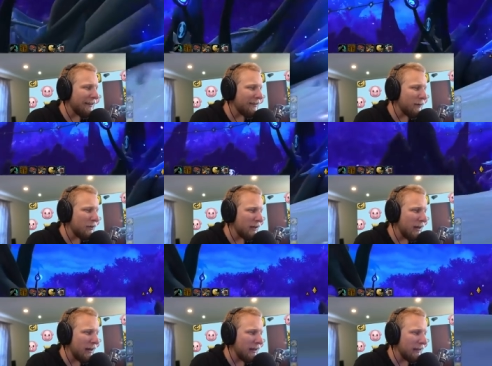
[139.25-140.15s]
I, just wish I
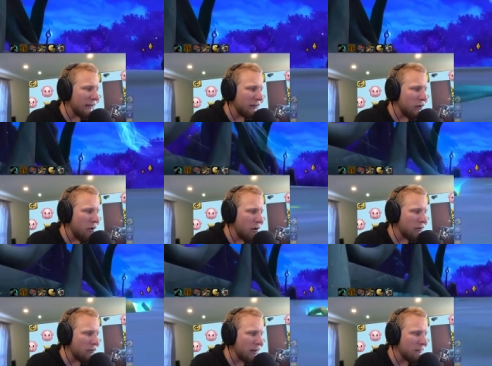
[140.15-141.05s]
could get like a cock
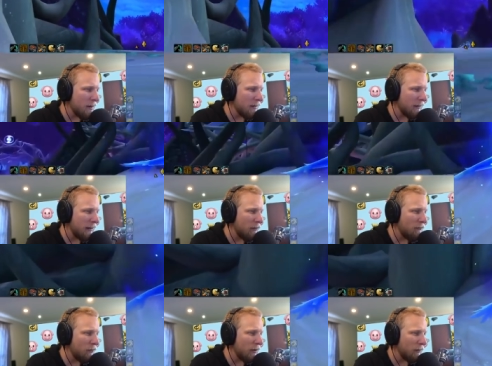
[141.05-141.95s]
transmog so I could have a
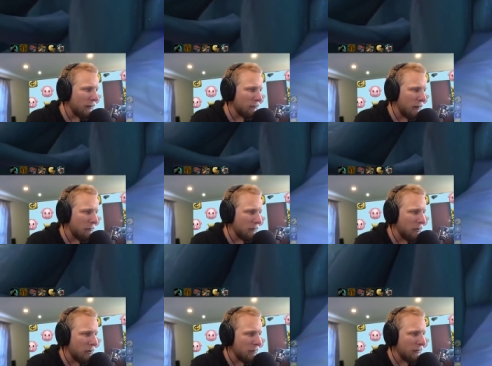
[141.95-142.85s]
fully erect raptor
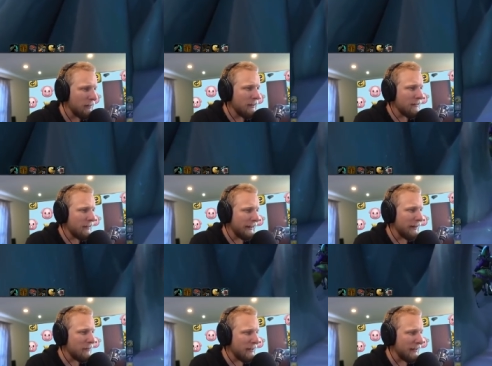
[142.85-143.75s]
cock. It's like
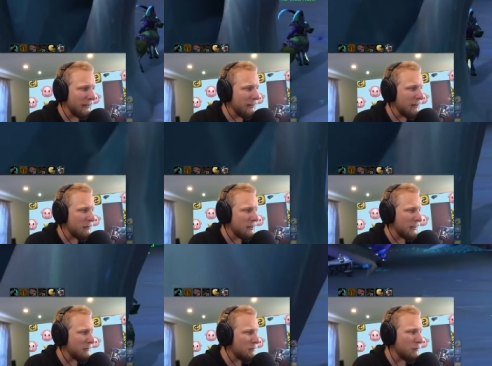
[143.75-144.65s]
it was like it was
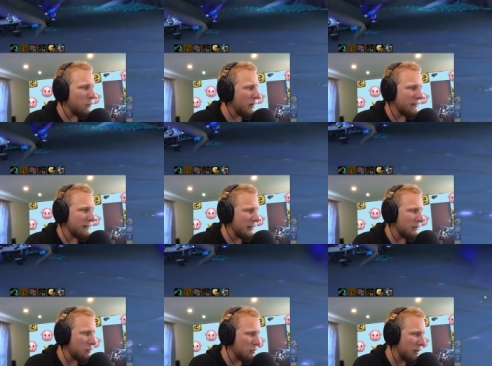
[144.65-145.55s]
like some, some weird
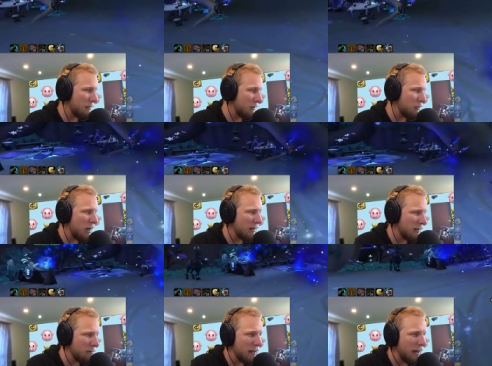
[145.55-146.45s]
sexual shit as I was
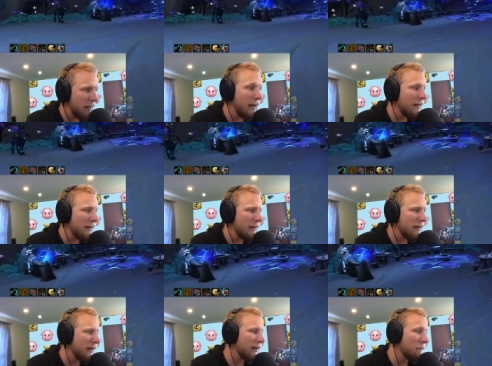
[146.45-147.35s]
chasing them down in the
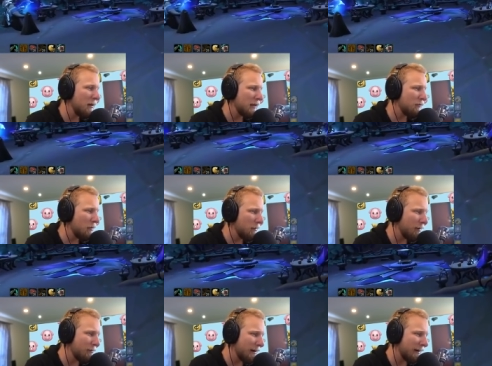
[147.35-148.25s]
in like the beast form. You know
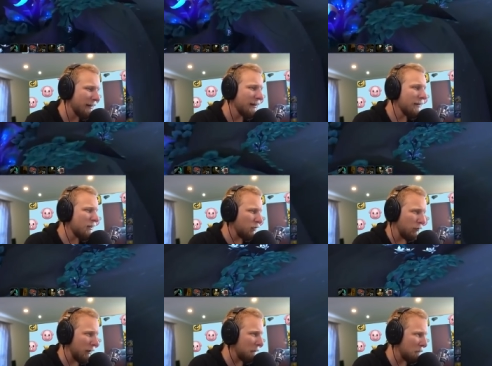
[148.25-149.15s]
what I'm saying? Just
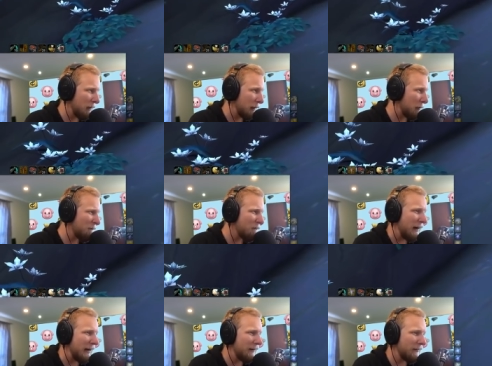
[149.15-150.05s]
really freaked them the
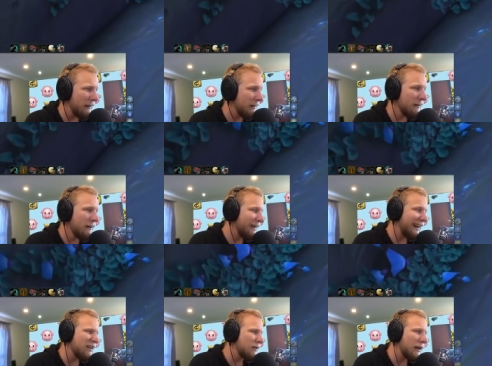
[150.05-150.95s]
fuck out. Then
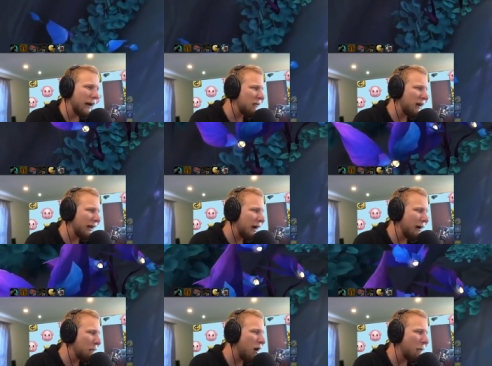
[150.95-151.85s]
I just then I then I can't
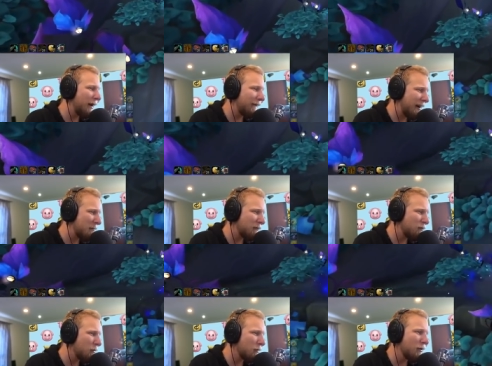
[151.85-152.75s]
I pop out of raptor
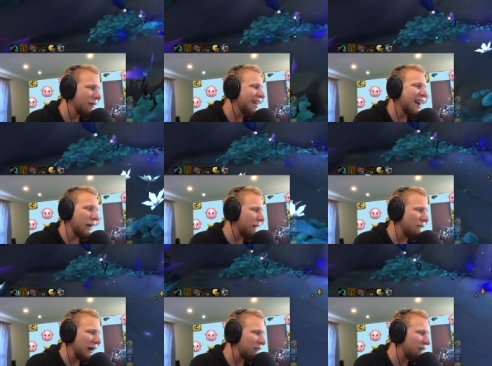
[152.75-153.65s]
form, dude. I got
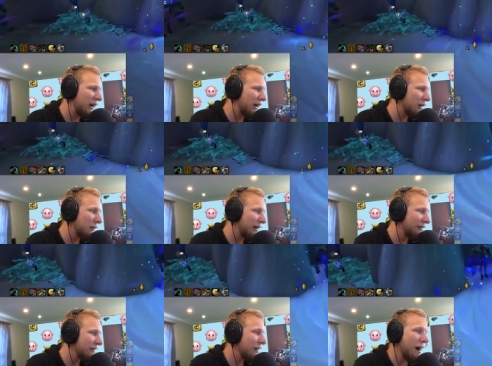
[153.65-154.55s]
fucking fairy wings.